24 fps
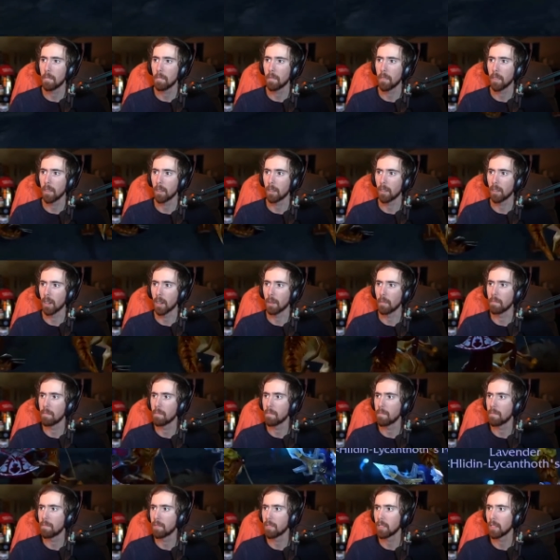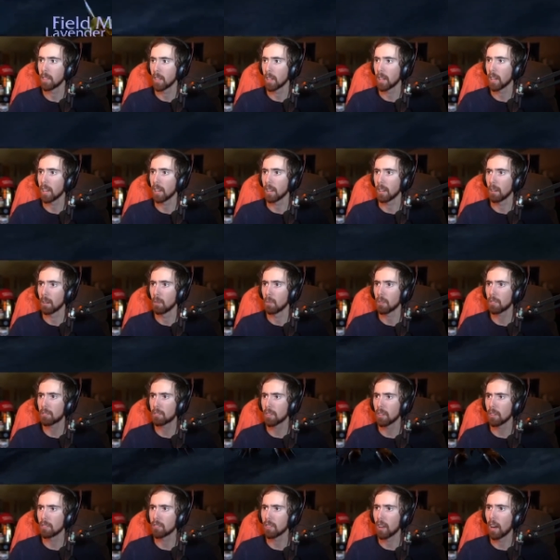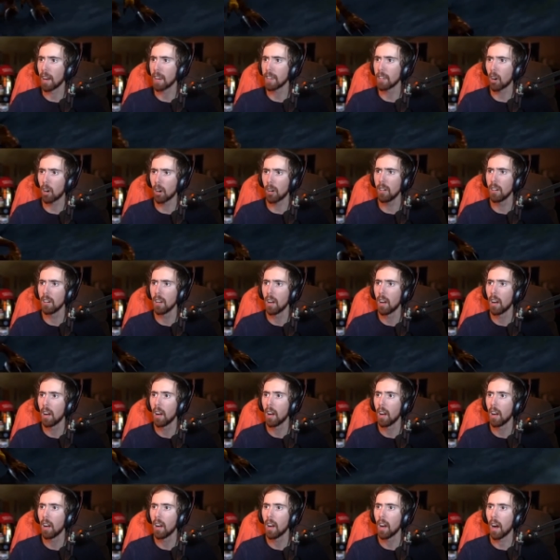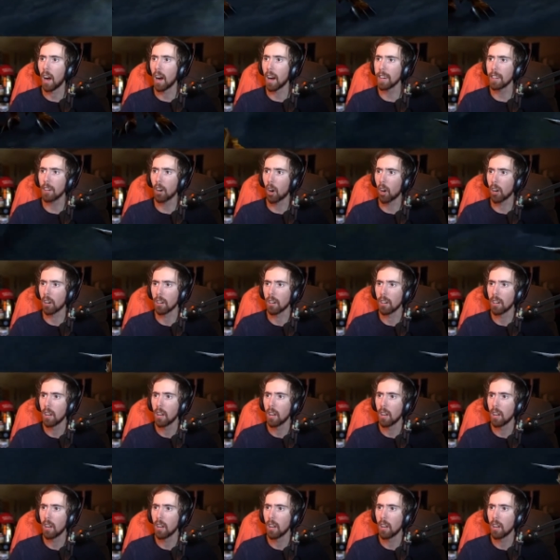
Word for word: All right. Hey, what's this? Einar? Einar.